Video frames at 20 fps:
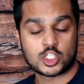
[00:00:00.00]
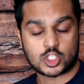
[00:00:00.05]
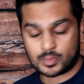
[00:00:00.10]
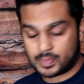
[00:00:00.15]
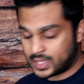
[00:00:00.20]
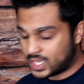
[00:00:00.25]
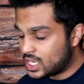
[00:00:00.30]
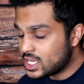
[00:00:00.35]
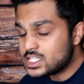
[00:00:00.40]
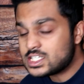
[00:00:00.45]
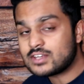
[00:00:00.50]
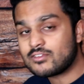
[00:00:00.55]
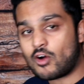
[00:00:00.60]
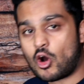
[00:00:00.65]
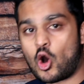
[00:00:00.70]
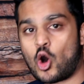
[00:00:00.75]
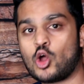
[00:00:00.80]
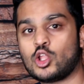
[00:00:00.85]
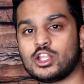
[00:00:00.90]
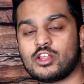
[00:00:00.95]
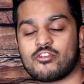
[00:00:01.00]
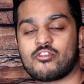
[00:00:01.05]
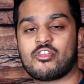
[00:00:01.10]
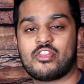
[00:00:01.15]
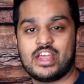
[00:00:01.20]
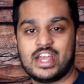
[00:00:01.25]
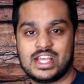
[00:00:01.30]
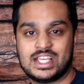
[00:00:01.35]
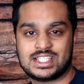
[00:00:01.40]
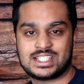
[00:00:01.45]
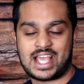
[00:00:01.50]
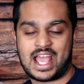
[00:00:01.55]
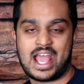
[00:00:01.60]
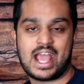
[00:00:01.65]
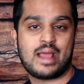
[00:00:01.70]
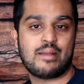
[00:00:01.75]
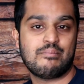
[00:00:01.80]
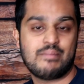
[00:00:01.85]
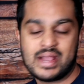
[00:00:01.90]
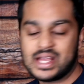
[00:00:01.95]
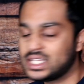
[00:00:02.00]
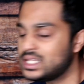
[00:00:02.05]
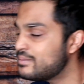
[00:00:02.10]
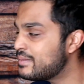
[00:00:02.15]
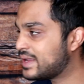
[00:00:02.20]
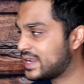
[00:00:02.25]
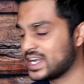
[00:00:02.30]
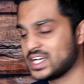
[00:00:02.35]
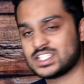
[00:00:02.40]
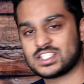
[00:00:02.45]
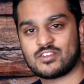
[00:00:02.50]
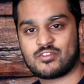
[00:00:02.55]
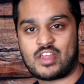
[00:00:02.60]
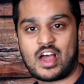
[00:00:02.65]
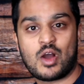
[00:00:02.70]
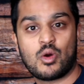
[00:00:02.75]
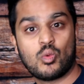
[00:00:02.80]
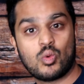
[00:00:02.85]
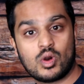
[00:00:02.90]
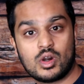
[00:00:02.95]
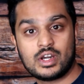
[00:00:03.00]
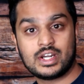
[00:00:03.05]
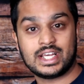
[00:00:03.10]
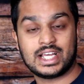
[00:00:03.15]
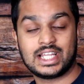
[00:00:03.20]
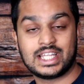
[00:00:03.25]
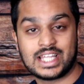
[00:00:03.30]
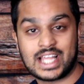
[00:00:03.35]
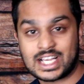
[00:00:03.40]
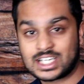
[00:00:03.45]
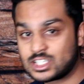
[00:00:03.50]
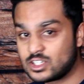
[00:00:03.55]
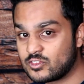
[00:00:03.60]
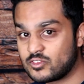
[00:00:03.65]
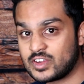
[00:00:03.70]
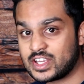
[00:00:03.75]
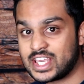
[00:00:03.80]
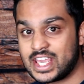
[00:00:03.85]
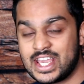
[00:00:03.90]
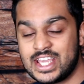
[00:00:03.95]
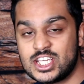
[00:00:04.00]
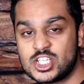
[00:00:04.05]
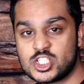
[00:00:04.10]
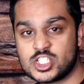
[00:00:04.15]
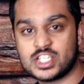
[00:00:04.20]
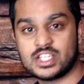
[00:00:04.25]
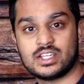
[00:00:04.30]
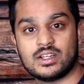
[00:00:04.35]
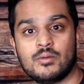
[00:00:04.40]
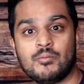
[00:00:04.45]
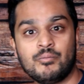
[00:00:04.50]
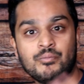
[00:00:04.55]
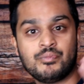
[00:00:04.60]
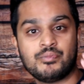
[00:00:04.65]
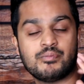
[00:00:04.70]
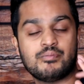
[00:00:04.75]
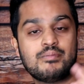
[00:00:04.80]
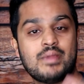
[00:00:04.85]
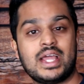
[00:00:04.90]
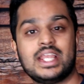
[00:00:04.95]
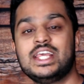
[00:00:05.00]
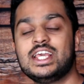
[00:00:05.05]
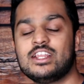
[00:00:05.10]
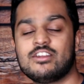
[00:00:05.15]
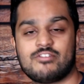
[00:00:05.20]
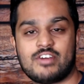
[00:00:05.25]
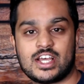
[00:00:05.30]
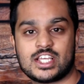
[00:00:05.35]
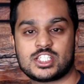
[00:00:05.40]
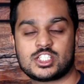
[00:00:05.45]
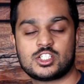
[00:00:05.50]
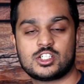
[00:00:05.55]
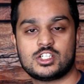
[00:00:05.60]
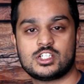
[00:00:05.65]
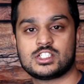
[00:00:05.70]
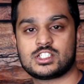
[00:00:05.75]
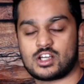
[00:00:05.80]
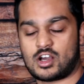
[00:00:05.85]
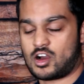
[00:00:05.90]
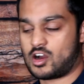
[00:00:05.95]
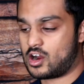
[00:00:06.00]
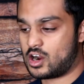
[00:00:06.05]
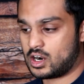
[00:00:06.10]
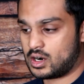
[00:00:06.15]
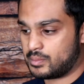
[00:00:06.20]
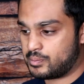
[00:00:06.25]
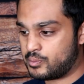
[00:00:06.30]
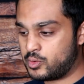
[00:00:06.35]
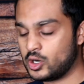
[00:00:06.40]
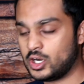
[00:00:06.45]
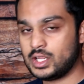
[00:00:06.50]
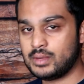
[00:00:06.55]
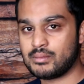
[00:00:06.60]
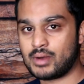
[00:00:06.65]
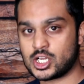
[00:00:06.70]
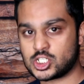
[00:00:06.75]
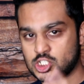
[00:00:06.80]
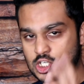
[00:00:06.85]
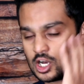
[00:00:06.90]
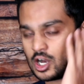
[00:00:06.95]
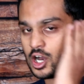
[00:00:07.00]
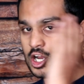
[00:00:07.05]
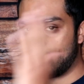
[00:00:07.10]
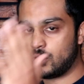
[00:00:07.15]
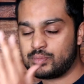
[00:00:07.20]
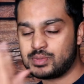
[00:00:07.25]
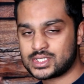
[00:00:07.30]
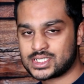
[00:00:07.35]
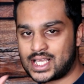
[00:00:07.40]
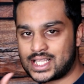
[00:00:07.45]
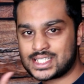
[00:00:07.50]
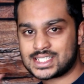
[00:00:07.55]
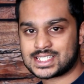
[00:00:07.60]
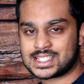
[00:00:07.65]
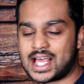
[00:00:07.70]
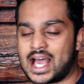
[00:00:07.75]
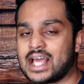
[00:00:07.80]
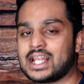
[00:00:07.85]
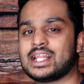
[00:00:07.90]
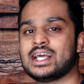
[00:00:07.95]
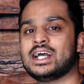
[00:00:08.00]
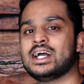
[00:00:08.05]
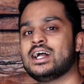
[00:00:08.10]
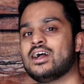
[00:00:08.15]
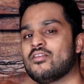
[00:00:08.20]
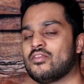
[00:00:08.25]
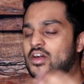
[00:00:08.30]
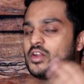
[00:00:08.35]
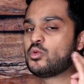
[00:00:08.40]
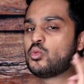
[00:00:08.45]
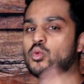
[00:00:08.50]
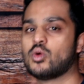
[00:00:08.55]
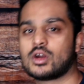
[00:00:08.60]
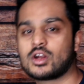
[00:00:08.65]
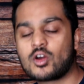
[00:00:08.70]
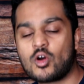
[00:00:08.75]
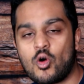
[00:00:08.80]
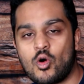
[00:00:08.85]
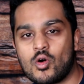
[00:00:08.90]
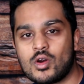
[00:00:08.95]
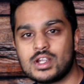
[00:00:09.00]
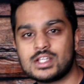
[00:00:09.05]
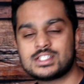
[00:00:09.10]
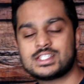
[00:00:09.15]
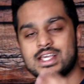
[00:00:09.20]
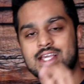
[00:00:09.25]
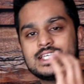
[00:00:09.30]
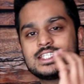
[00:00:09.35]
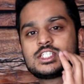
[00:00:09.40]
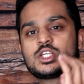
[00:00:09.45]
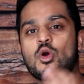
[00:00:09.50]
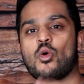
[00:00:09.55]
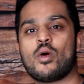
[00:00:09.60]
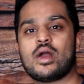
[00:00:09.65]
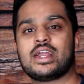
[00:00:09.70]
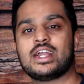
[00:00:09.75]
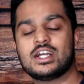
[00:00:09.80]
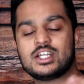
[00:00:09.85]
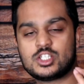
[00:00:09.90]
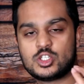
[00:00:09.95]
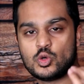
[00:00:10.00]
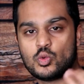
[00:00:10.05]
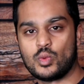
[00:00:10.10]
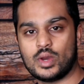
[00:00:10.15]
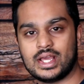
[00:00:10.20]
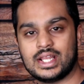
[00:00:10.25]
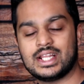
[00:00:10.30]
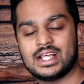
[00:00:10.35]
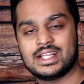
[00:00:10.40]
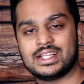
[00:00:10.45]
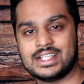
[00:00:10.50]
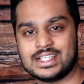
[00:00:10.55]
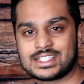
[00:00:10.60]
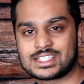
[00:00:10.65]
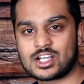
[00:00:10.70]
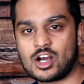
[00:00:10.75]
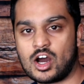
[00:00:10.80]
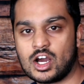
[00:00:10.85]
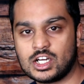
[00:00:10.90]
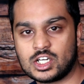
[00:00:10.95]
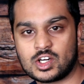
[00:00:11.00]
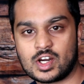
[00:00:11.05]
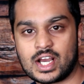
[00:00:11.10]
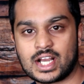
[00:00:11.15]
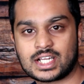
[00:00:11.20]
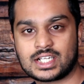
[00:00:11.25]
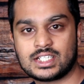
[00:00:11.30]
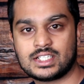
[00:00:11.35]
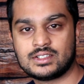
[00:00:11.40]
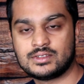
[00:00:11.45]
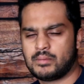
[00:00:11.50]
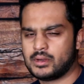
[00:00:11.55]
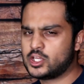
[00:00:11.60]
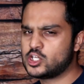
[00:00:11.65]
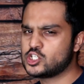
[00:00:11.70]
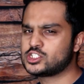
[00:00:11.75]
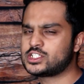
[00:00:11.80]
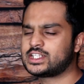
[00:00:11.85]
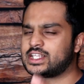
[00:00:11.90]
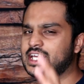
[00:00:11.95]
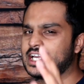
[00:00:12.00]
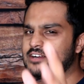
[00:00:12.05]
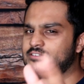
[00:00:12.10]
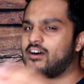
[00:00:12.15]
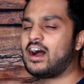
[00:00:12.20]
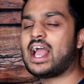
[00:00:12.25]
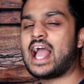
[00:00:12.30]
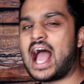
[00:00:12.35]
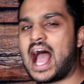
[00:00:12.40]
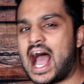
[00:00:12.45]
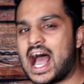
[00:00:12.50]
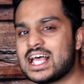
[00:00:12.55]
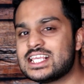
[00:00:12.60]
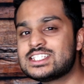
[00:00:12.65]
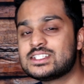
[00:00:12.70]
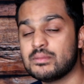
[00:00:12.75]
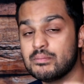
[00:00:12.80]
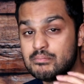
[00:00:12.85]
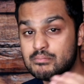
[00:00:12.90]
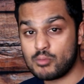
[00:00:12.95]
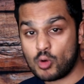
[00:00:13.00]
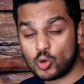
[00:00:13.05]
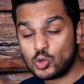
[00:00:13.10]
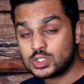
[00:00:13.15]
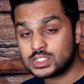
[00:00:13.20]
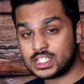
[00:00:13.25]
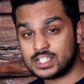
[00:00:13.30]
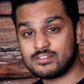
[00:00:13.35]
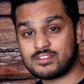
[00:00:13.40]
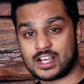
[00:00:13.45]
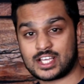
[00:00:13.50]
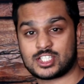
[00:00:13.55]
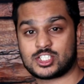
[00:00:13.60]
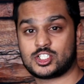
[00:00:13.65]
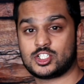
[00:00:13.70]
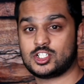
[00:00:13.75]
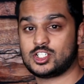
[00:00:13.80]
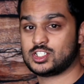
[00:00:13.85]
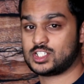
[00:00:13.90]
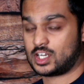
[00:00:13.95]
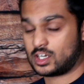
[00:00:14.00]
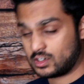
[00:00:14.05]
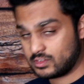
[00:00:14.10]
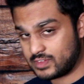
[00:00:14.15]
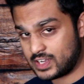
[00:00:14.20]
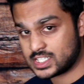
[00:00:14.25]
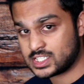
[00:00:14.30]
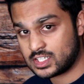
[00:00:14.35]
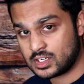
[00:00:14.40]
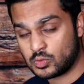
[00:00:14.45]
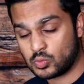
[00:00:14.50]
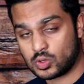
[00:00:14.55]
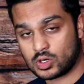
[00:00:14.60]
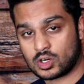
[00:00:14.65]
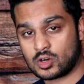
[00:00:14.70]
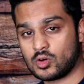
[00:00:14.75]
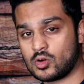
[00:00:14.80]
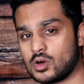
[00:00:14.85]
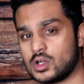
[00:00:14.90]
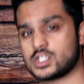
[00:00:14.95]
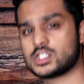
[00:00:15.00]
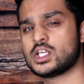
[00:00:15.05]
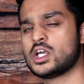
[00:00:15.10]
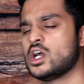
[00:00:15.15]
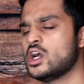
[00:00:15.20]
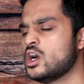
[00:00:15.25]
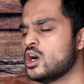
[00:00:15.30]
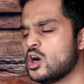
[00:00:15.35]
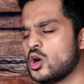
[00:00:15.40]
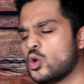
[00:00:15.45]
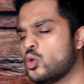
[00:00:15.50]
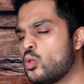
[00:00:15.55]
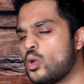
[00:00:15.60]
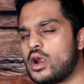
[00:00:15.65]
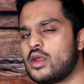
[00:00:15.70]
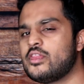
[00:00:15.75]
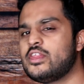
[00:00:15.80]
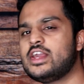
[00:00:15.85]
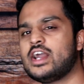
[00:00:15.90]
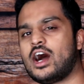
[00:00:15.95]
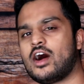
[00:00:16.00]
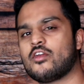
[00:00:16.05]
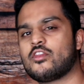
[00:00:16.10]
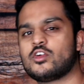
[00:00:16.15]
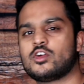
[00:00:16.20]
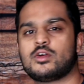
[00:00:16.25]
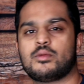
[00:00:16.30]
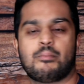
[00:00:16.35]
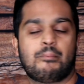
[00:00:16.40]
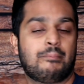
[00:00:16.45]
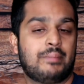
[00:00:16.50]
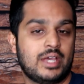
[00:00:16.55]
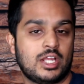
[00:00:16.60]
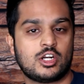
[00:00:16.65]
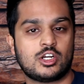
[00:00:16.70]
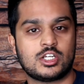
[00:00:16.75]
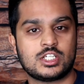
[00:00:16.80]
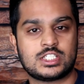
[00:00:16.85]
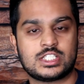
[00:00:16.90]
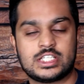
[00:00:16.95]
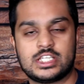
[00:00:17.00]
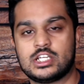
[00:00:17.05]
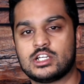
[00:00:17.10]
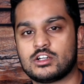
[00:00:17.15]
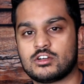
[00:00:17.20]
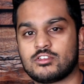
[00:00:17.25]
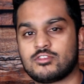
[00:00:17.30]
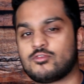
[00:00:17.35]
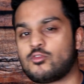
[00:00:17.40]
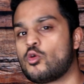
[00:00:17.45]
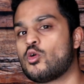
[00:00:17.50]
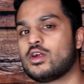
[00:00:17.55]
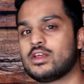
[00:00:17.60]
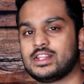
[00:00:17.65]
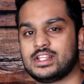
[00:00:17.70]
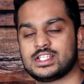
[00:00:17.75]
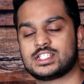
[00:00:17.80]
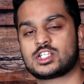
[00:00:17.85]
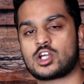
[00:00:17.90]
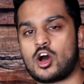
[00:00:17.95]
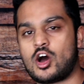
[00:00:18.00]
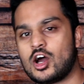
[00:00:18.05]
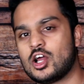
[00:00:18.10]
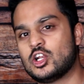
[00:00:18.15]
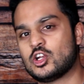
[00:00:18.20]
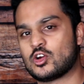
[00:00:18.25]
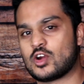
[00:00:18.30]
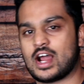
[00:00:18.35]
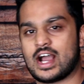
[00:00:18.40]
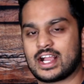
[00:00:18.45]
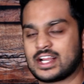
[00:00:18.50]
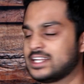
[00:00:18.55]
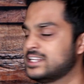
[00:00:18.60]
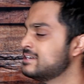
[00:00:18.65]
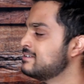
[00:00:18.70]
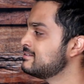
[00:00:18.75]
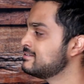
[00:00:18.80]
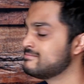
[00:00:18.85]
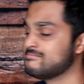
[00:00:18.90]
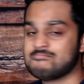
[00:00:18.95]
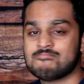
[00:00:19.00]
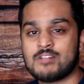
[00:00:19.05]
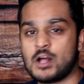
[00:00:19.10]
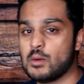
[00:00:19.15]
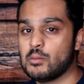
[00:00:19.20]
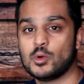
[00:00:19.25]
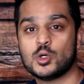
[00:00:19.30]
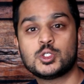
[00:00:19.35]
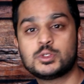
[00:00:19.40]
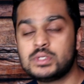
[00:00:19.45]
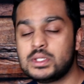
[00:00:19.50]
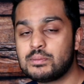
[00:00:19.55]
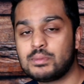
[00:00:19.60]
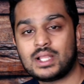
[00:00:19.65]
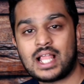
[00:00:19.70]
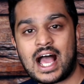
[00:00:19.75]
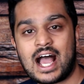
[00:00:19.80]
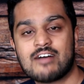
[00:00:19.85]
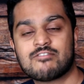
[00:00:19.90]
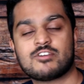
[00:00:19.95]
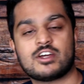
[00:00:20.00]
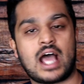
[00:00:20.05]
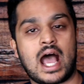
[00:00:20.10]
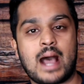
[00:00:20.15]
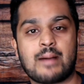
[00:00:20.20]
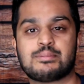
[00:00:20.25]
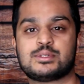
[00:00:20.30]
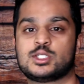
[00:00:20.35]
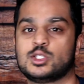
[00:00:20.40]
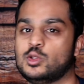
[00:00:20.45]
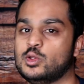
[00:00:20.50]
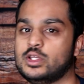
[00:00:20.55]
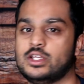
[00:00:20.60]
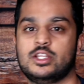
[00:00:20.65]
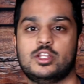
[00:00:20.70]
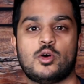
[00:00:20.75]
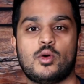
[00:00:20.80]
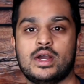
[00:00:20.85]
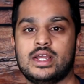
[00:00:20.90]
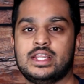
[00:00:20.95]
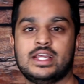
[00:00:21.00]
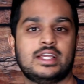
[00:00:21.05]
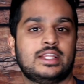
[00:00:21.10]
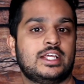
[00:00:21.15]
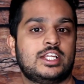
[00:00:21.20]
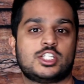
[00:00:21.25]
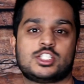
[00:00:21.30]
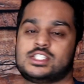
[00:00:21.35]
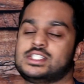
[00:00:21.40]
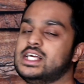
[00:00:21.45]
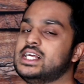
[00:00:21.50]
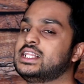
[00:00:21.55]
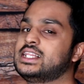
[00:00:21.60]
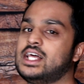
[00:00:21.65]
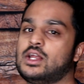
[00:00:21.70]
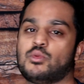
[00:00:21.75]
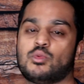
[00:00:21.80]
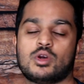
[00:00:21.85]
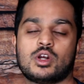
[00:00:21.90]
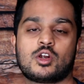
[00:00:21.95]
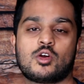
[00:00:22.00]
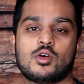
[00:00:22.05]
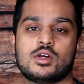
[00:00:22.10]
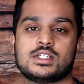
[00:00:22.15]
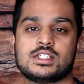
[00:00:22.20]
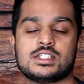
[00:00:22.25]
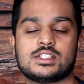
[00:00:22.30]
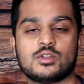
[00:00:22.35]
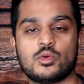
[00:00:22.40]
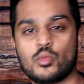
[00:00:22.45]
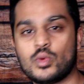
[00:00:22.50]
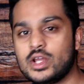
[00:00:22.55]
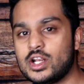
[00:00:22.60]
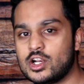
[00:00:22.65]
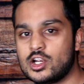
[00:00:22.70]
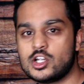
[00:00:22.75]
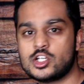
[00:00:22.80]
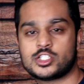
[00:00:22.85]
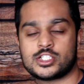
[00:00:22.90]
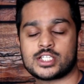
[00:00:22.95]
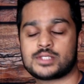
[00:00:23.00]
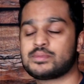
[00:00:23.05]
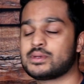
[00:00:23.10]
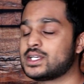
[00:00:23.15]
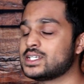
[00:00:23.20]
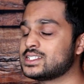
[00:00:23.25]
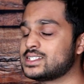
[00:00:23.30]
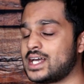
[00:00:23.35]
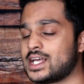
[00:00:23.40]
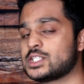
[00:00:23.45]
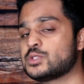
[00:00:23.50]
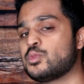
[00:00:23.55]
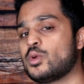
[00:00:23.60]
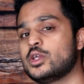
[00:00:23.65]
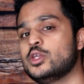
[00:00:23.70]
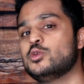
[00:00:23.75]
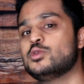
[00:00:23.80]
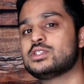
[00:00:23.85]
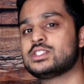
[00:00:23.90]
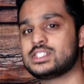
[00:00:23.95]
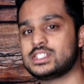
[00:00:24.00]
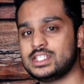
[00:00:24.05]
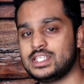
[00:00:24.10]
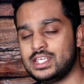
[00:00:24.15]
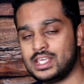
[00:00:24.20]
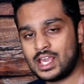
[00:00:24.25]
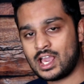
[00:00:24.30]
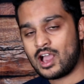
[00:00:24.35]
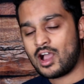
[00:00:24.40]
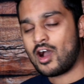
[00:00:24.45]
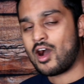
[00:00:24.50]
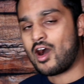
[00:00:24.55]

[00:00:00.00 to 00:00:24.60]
So because of all of this, and mainly because of that word electrification, many investors are pretty much 100% set that Workhorse is going to win this contract. But here's the thing, if I asked most investors that are invested in Workhorse, who are the other bidders here for this contract, most people have absolutely no idea. They just think that Workhorse is the winner just because that's what you see